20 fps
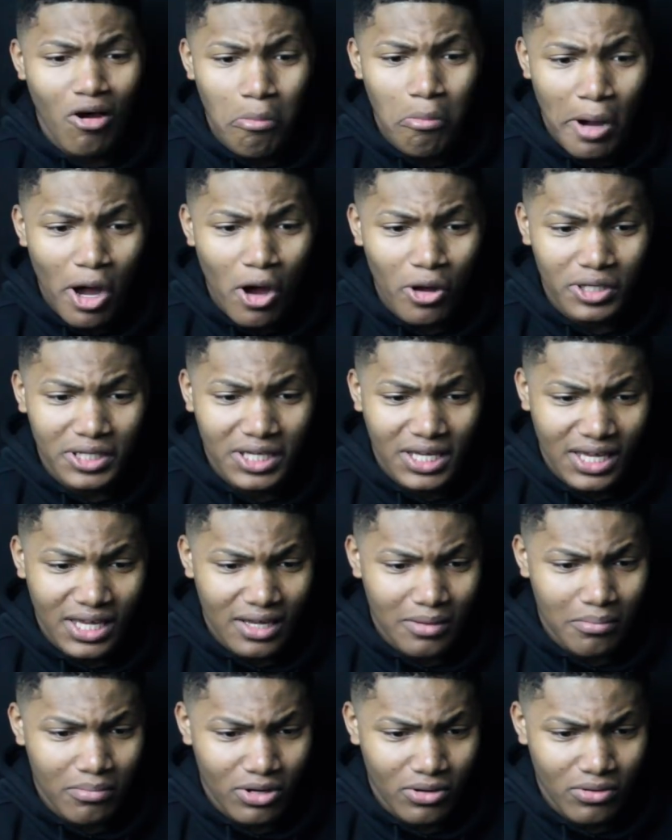go bald
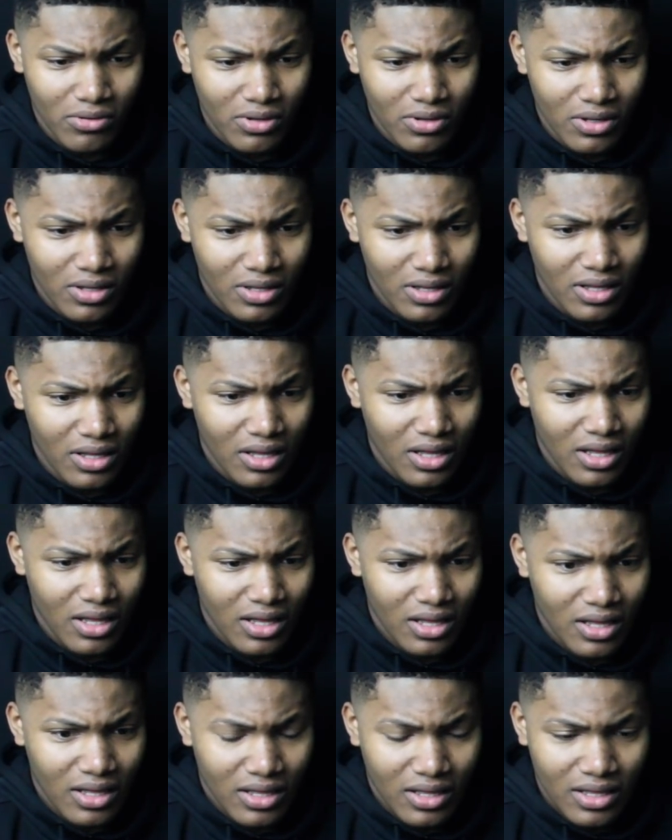again, bro.
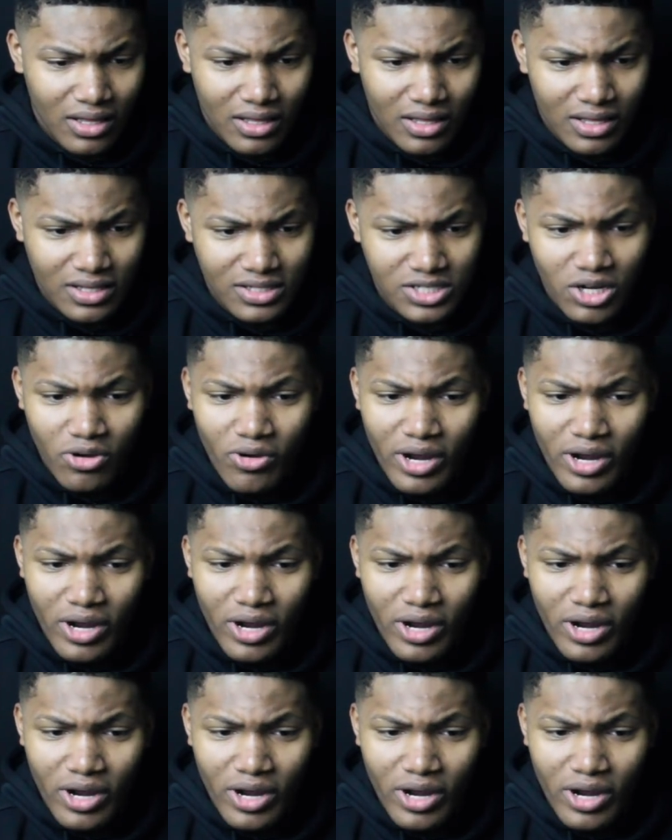Because